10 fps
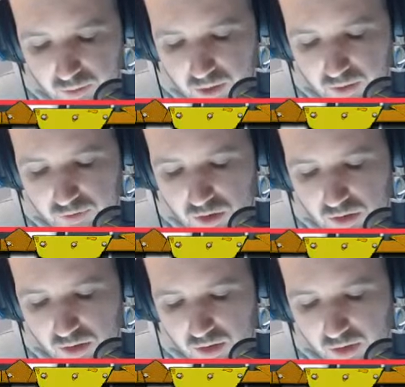Well, if you
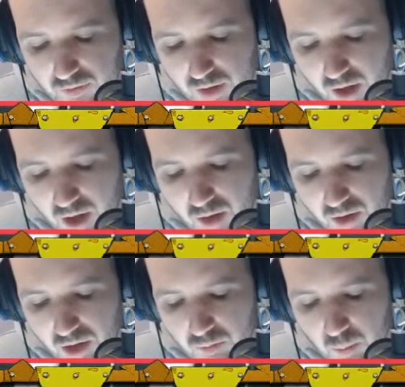sawed off that hat and
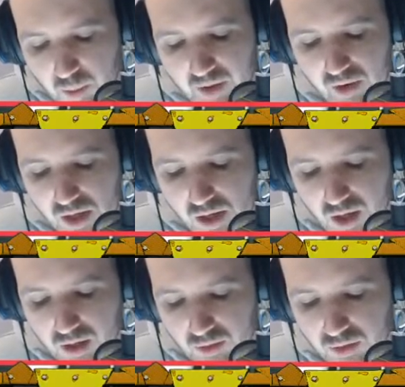gave him a beret, yeah,
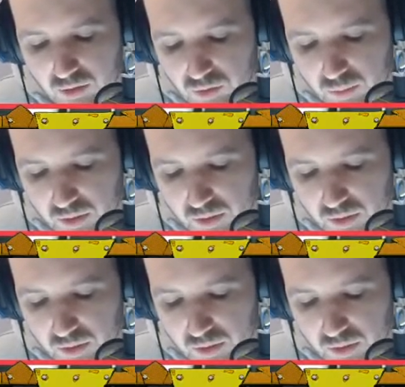like 100%.